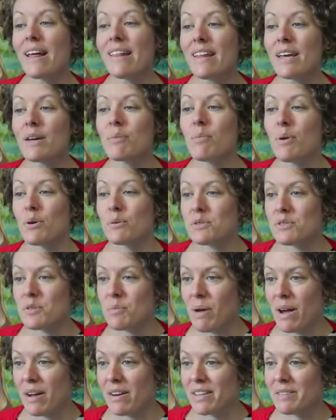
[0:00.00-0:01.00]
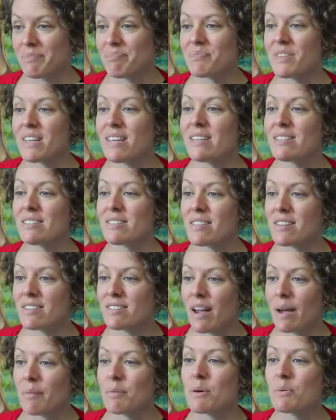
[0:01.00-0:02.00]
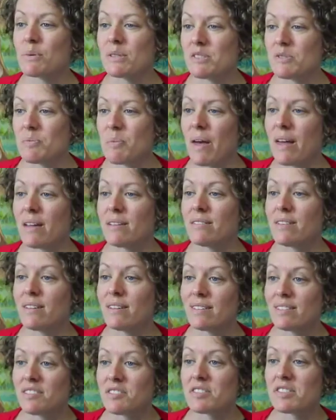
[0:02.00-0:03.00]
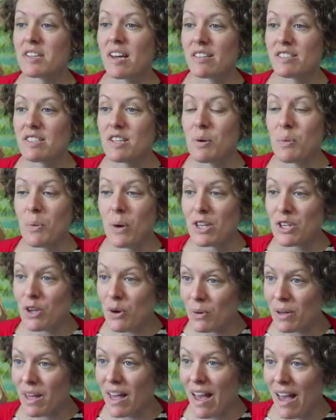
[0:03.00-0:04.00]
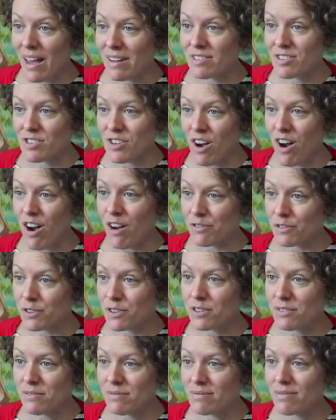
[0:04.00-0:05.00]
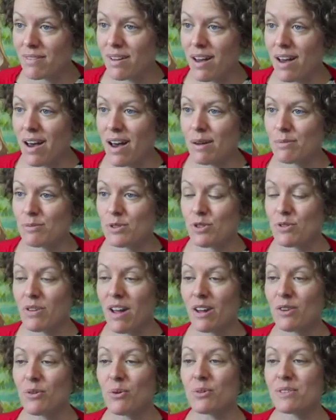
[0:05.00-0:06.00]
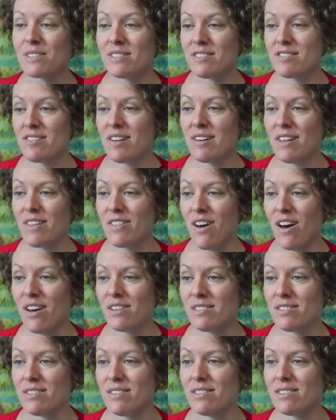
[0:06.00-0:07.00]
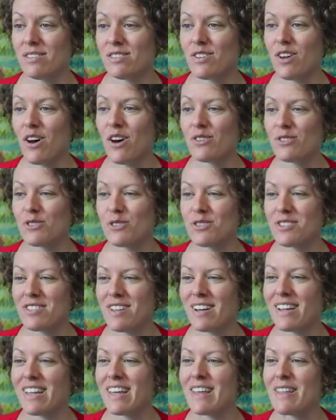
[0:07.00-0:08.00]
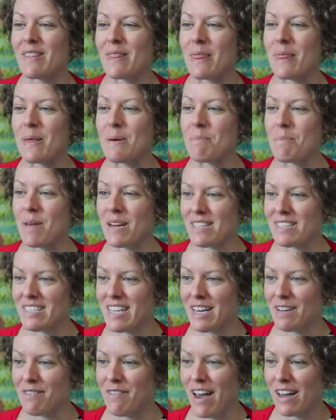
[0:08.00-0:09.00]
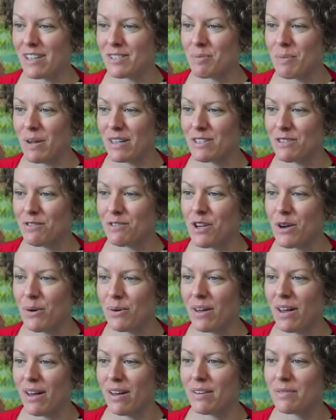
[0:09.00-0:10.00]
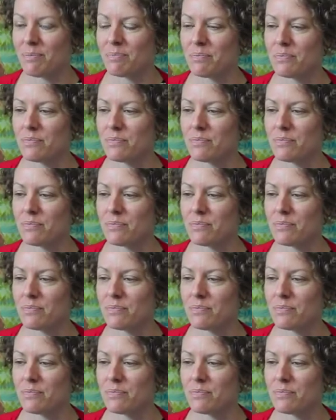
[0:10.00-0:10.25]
I like most about it is the time that we spend discussing what yoga has to offer. So not only studying the asanas, also studying the meditative aspect of yoga,